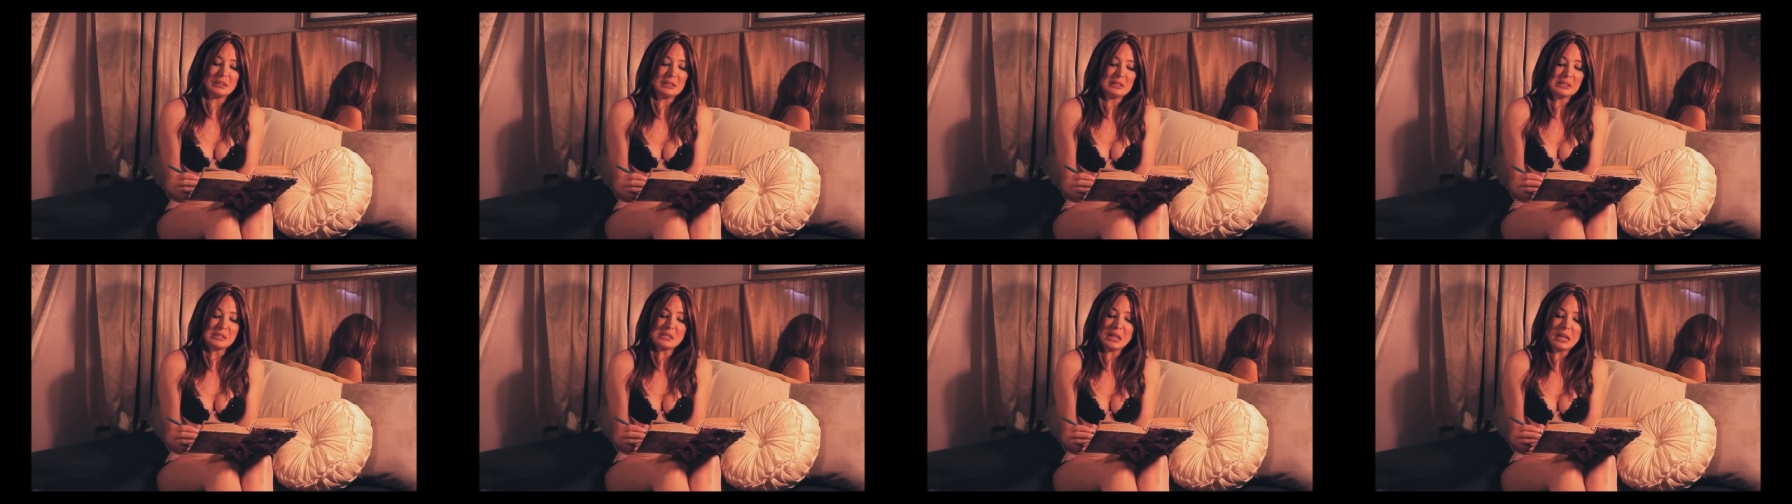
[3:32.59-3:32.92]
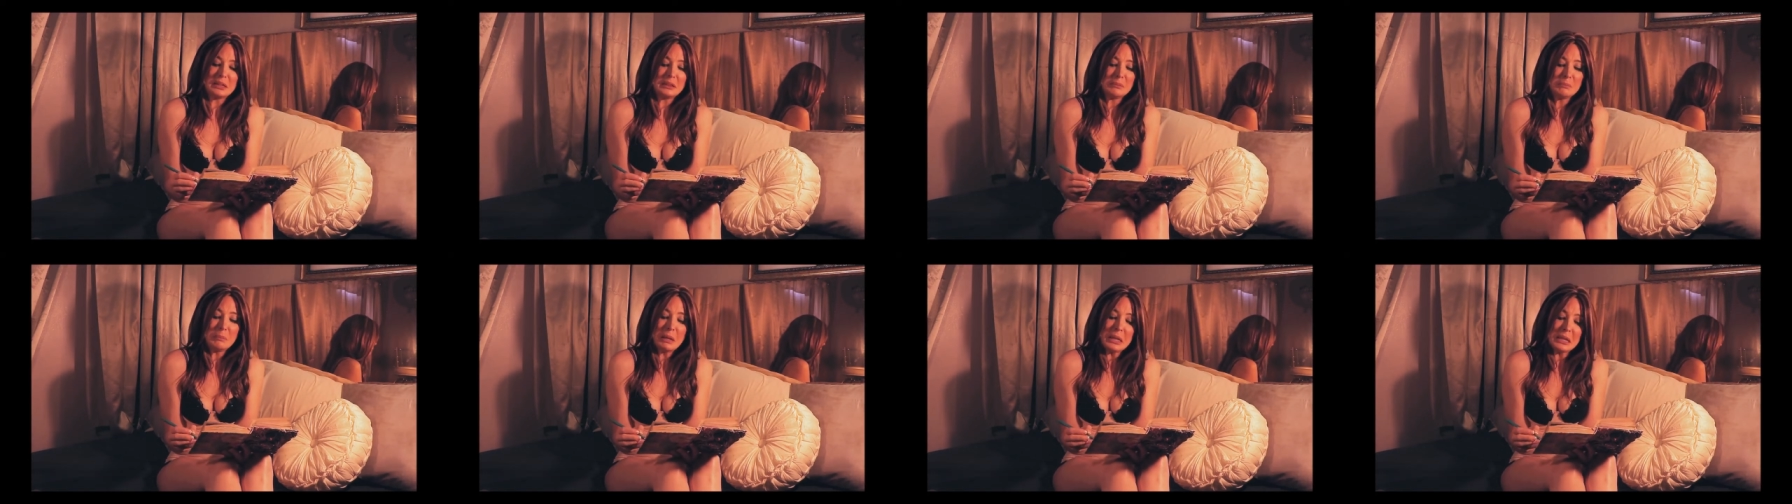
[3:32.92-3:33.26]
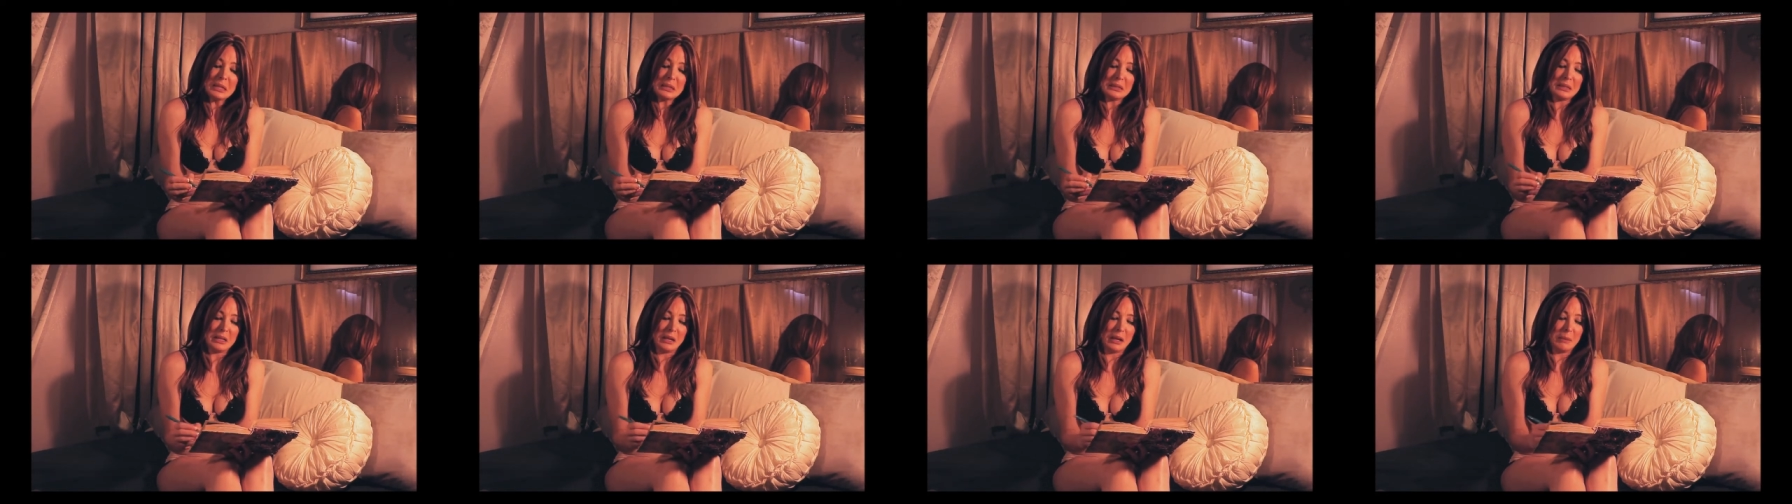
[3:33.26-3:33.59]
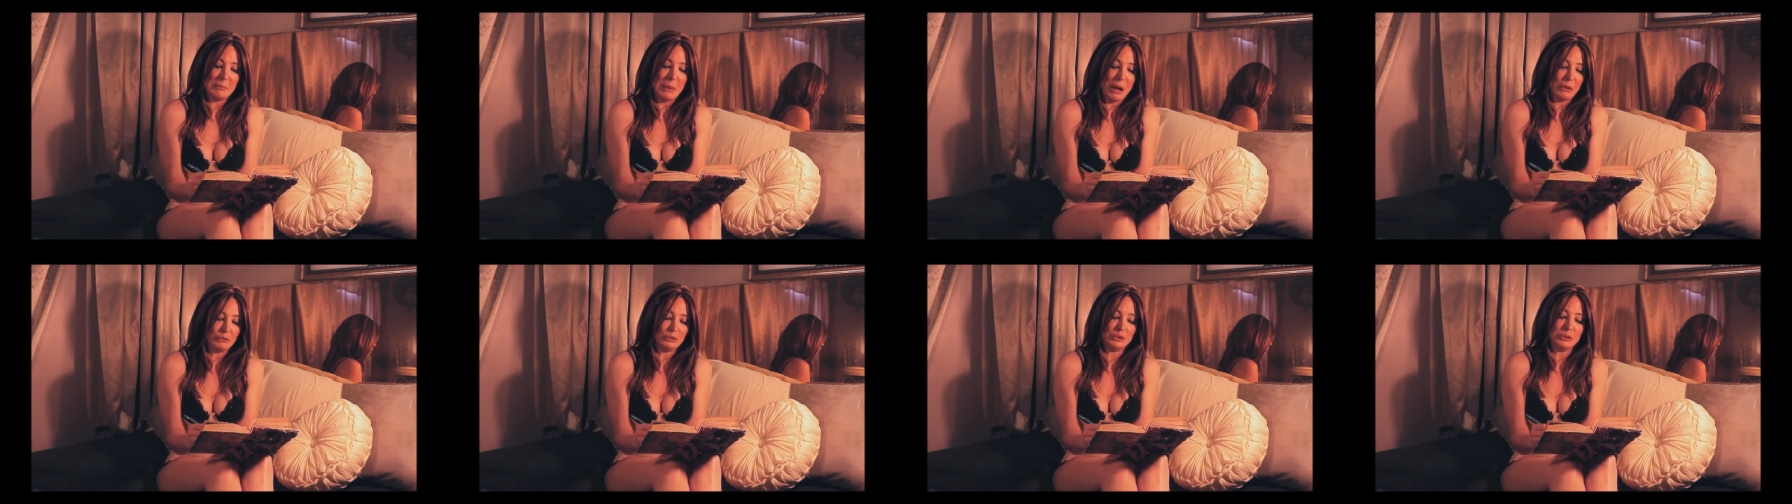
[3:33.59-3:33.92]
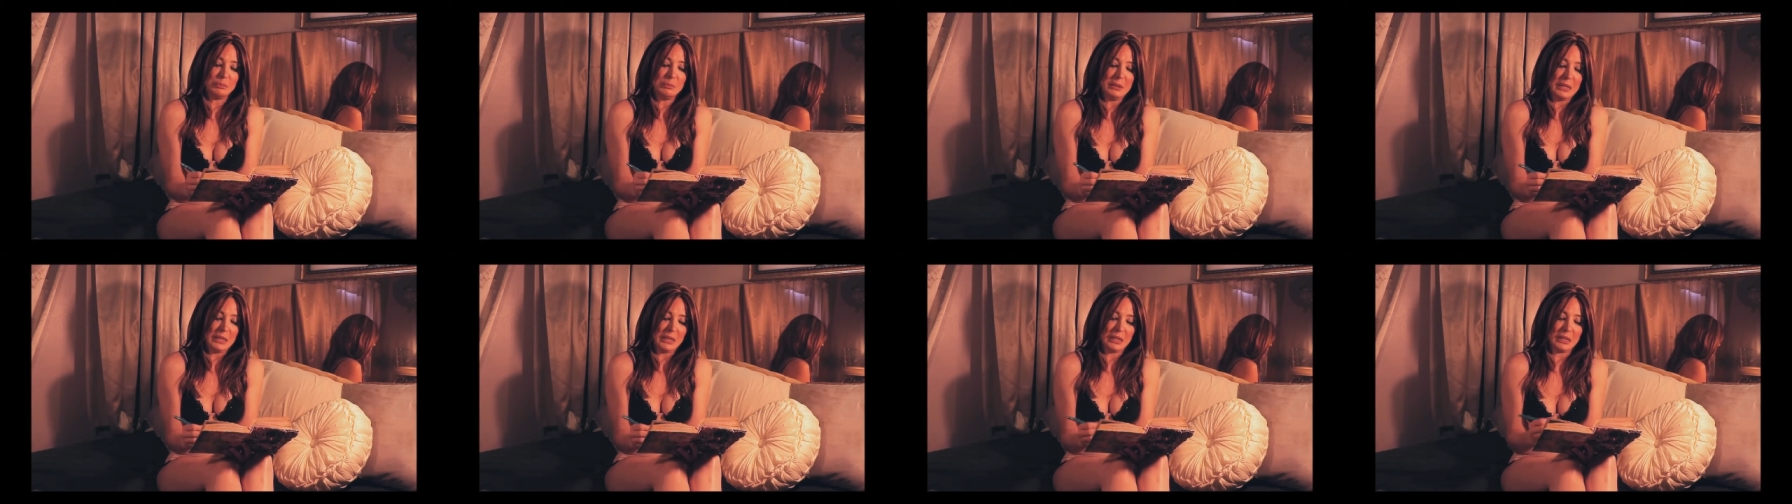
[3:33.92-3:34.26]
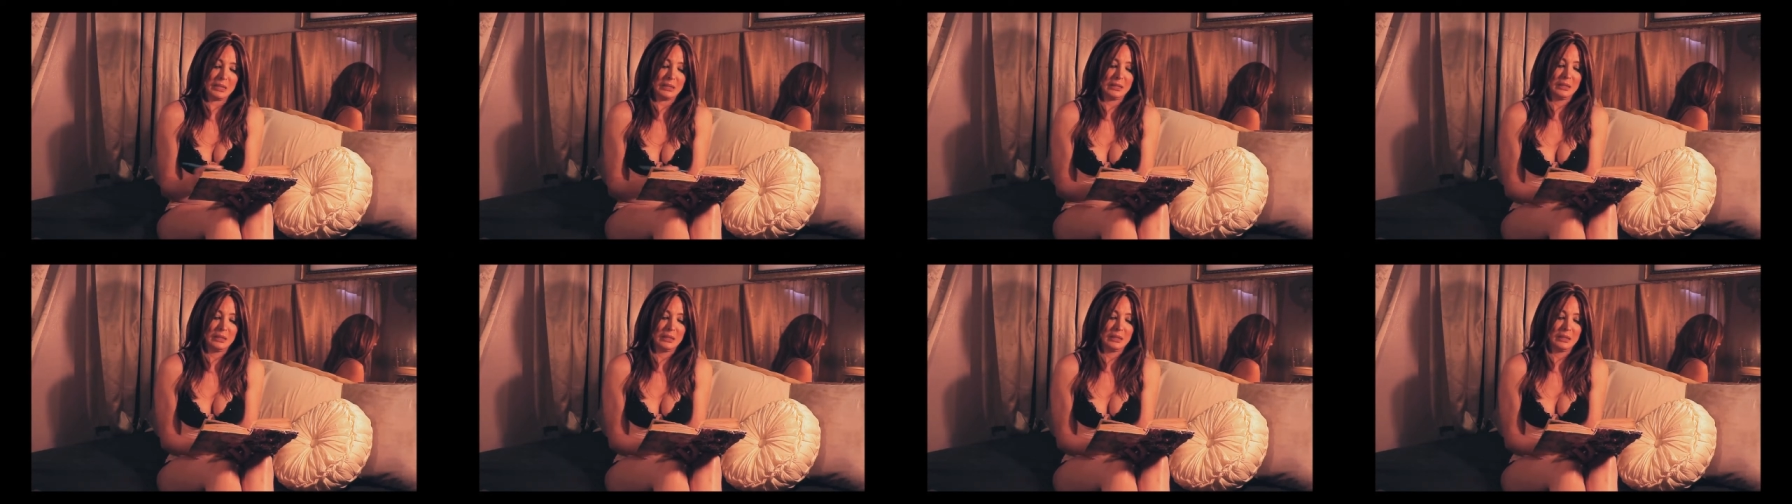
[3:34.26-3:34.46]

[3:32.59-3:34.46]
does that mean about me?